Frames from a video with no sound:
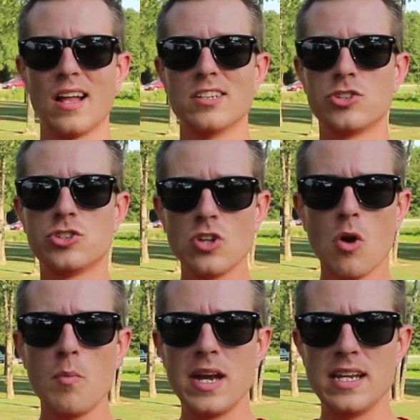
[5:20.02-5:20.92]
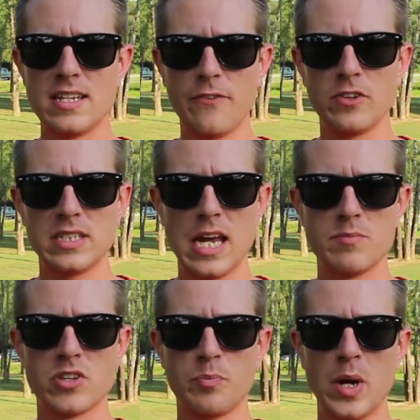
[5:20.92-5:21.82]
So many different
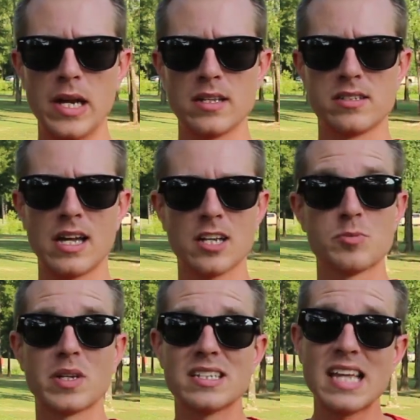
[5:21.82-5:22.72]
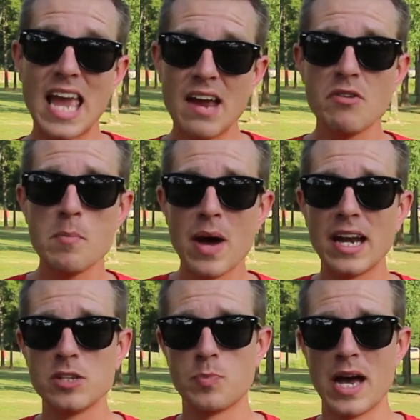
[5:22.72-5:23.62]
types of putting styles because
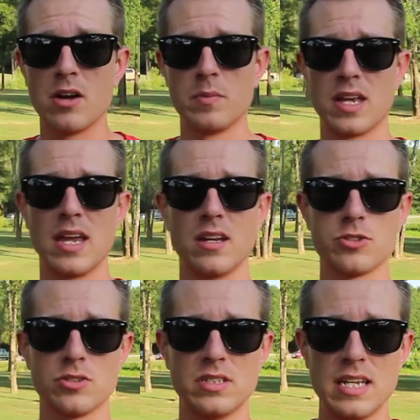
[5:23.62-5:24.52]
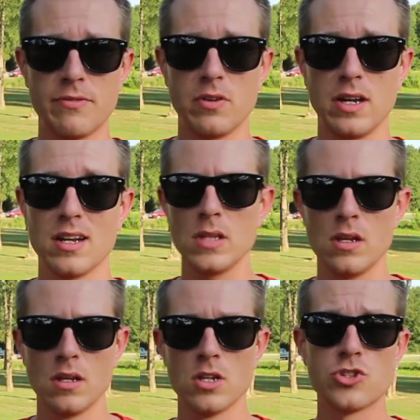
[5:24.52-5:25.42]
everybody's biomechanics are different.
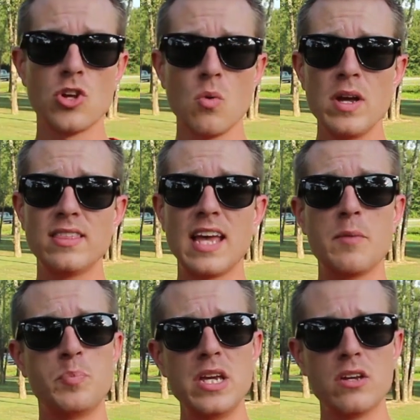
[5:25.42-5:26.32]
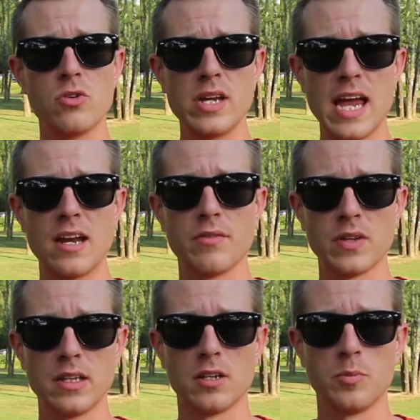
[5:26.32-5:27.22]
So with that, be creative
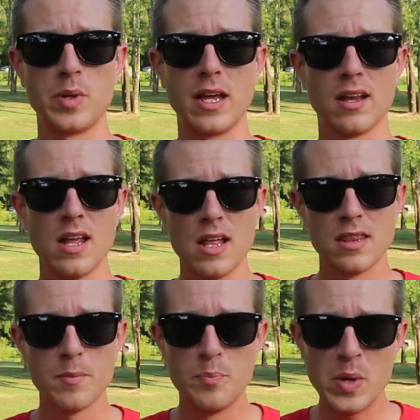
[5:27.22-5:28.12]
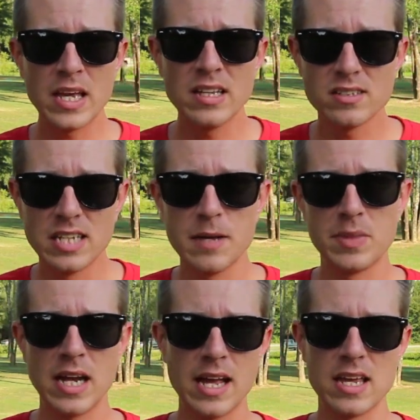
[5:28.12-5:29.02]
a little bit. The biggest tip
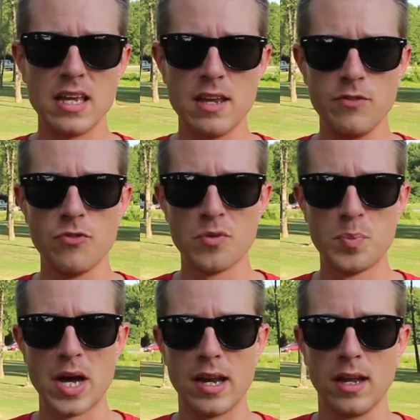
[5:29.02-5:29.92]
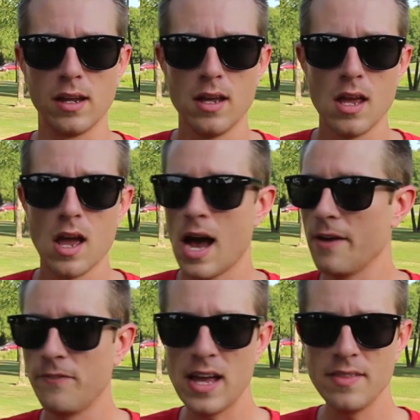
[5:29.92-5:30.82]
that I can give you for putting,
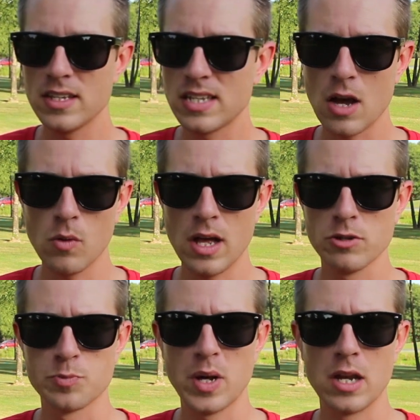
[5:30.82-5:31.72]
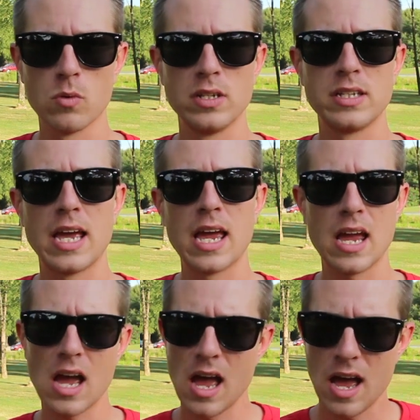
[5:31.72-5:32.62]
I found this out while I was putting one
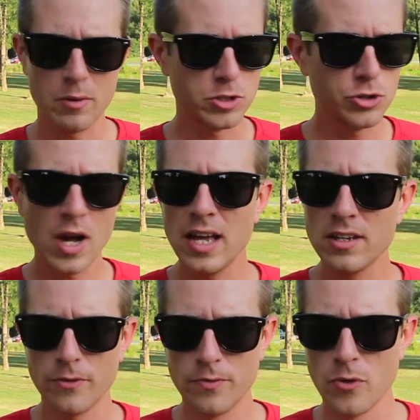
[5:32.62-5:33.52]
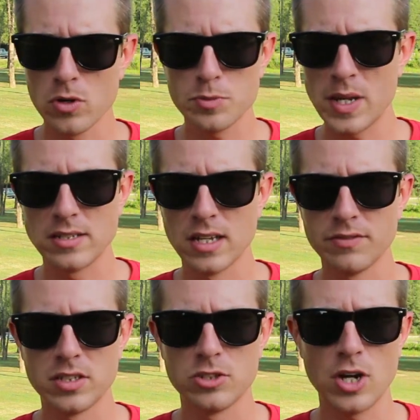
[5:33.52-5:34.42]
day. I was trying to force
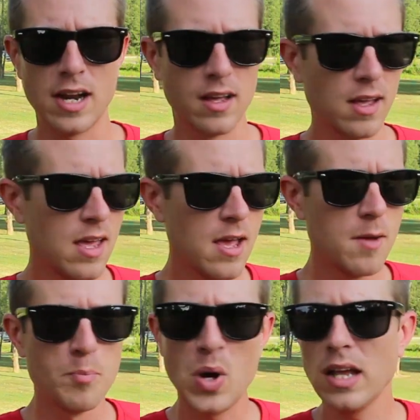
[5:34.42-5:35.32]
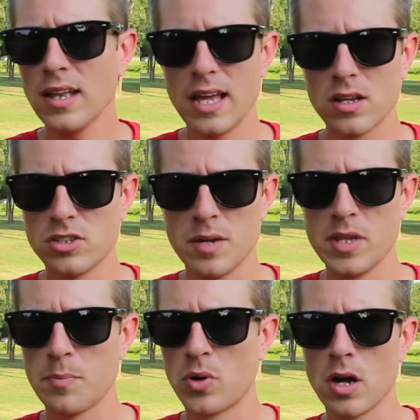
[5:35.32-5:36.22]
myself to try to putt like some
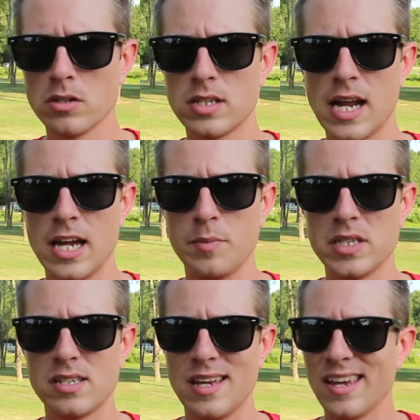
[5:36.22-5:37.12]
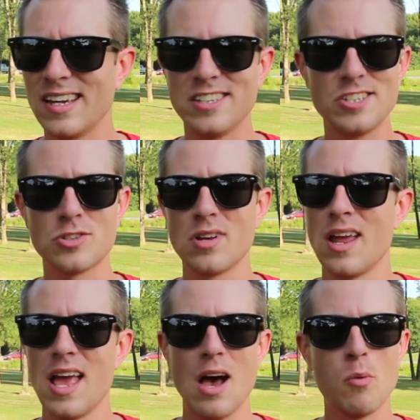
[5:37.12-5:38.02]
of the pros that I had been seeing, and
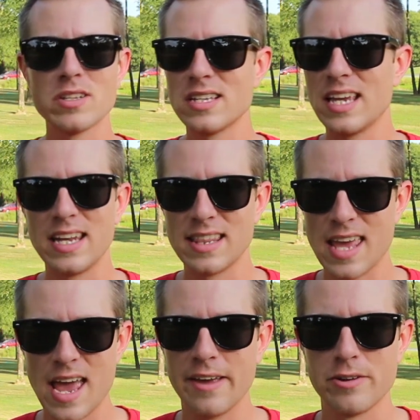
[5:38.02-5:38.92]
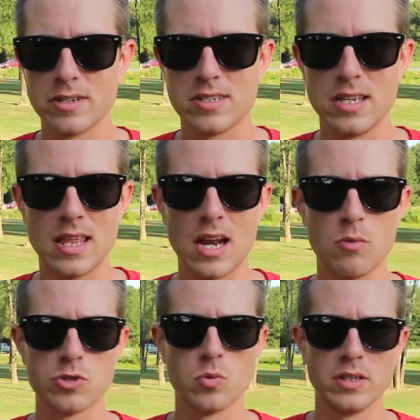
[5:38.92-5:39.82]
I wasn't getting the accuracy that I
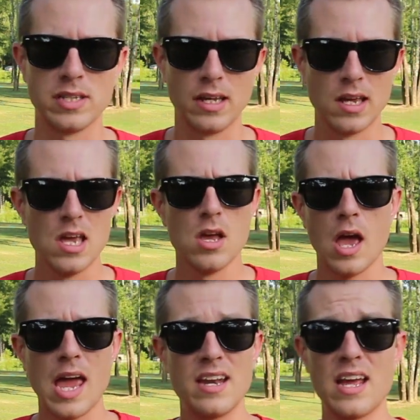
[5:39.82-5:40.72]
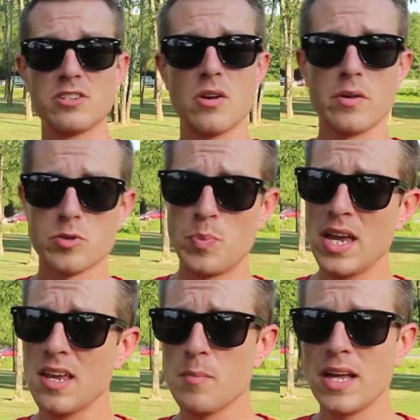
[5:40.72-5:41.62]
was wanting. And now, so I was
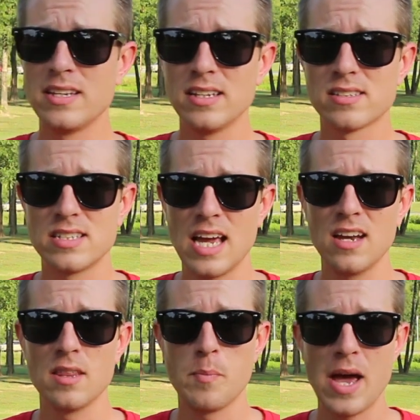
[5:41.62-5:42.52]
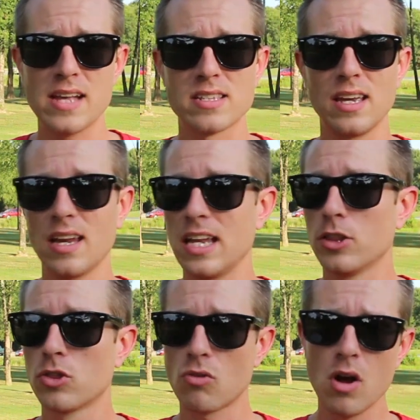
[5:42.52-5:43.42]
picking my discs out of the basket and
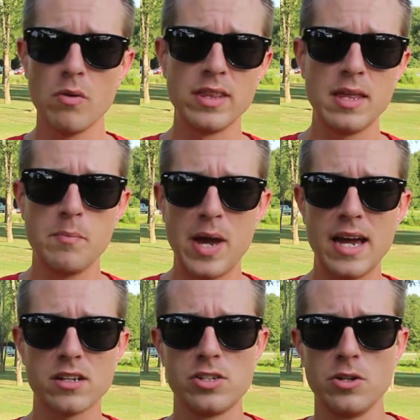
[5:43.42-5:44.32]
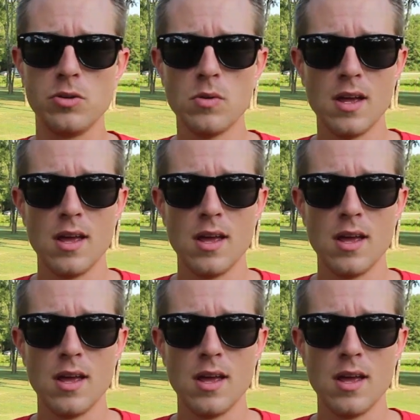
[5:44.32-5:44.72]
throwing them back to